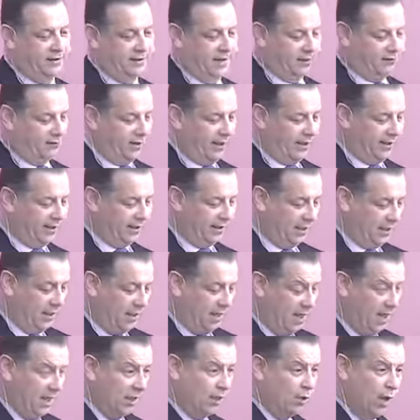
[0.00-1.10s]
that right?
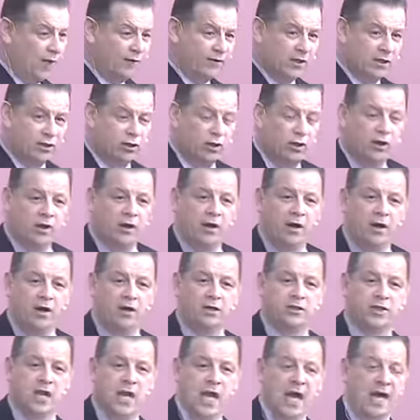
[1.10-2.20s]
You know, I've got two
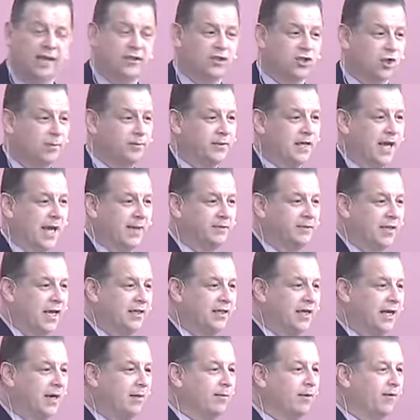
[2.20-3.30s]
girls, and sometimes I'd
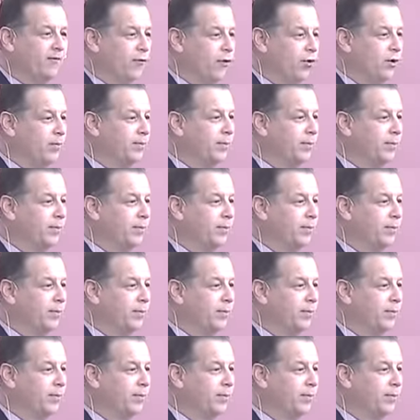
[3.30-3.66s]
hear my phone